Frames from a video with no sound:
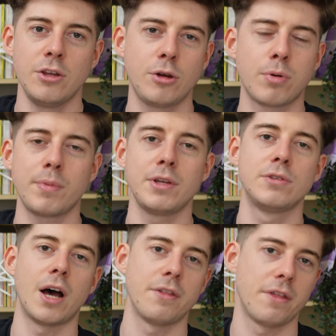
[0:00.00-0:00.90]
You could probably
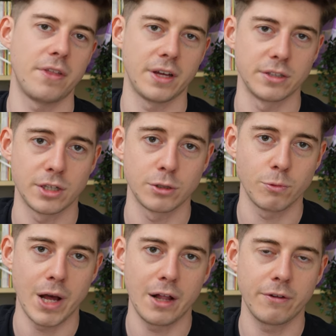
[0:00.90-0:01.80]
use other things as
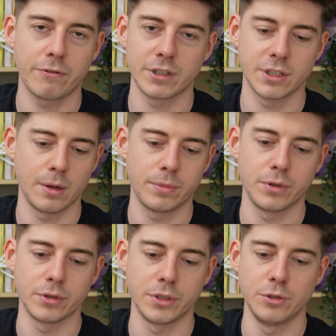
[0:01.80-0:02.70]
well. For
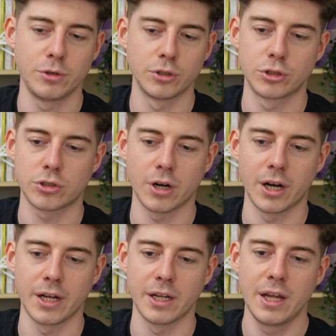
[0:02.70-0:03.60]
example, you could
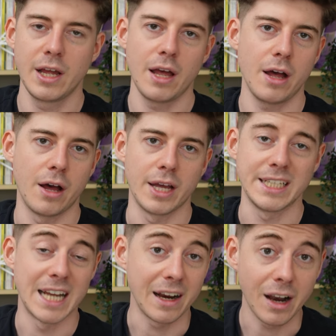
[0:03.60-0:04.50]
try
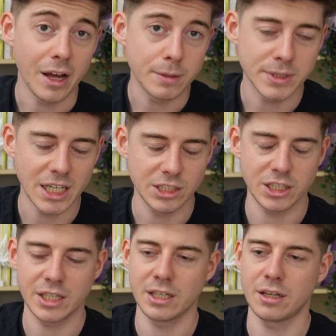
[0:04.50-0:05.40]
edenolide
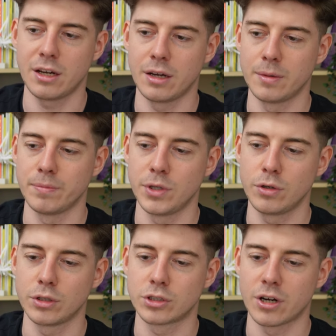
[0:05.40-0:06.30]
potentially,
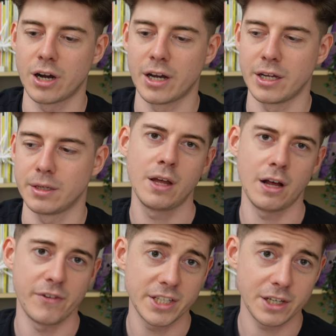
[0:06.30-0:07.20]
you could try
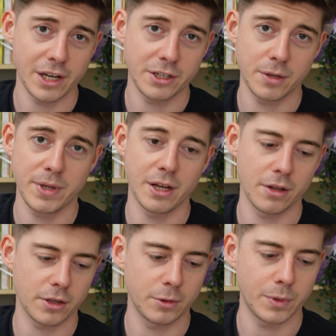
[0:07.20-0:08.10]
helvetolide, could be
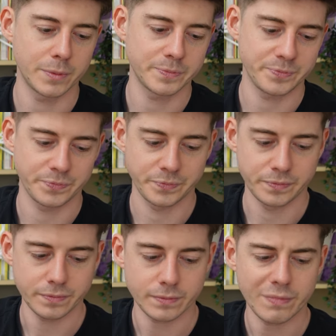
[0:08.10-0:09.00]
another good one.
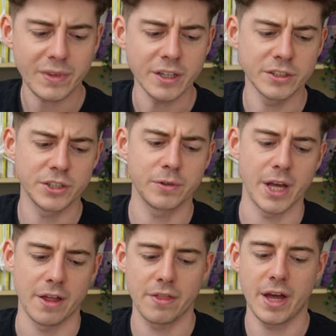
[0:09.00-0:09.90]
So
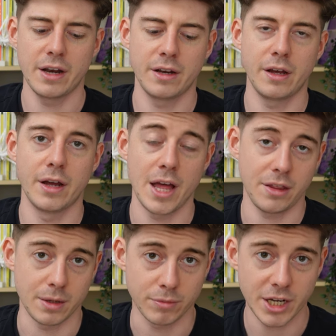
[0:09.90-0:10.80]
yeah, that
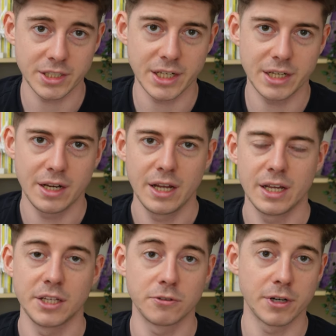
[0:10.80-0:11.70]
ethylene brassolate
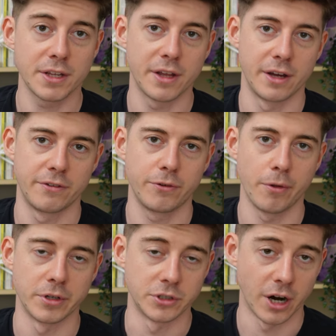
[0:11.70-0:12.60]
is really there
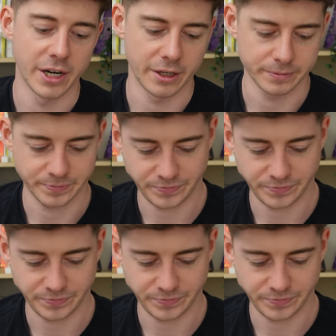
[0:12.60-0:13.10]
for the dried up.